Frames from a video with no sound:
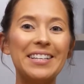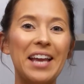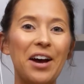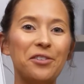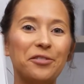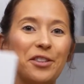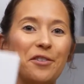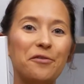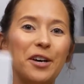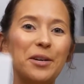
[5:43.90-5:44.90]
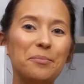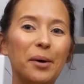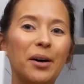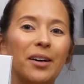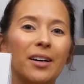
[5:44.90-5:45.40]
now for the fun
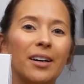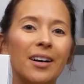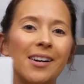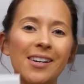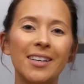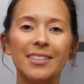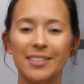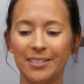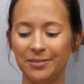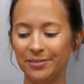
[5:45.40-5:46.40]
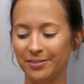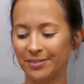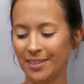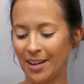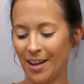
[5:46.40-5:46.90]
part.
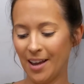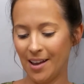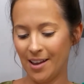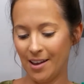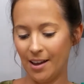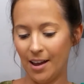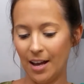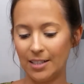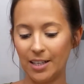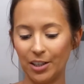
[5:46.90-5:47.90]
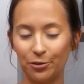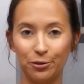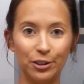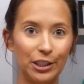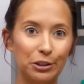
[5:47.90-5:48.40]
I've done a
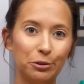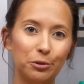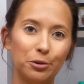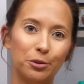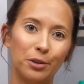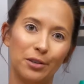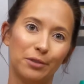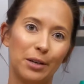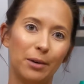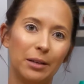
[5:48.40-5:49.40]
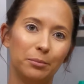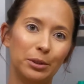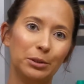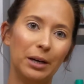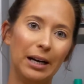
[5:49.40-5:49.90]
really cool red, white, and
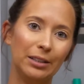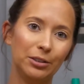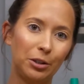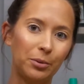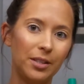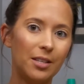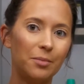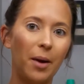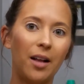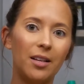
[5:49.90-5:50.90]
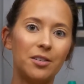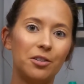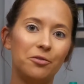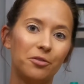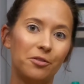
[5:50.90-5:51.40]
blue eye look with this palette
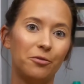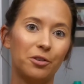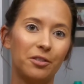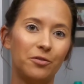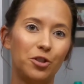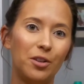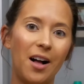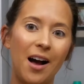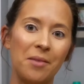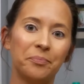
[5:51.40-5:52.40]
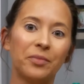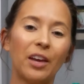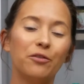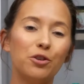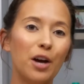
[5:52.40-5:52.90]
too for the 4th of July.
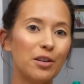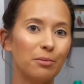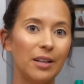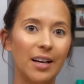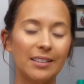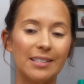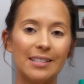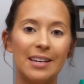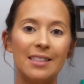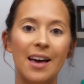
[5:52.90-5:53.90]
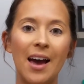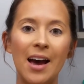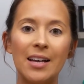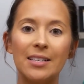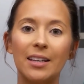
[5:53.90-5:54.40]
If you guys would like to see
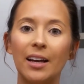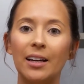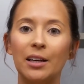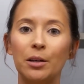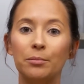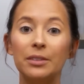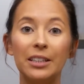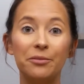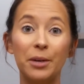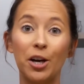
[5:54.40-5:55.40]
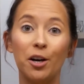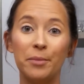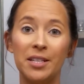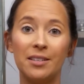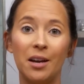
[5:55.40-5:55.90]
that, leave me
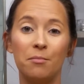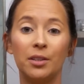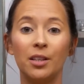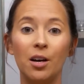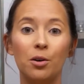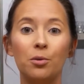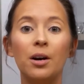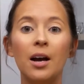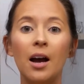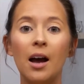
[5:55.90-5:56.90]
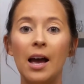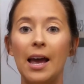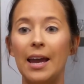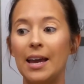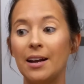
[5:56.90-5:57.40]
comments down below
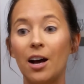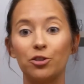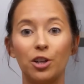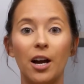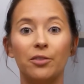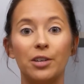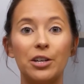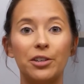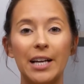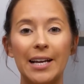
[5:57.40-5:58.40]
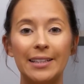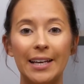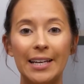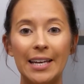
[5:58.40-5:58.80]
and I'll try and recreate that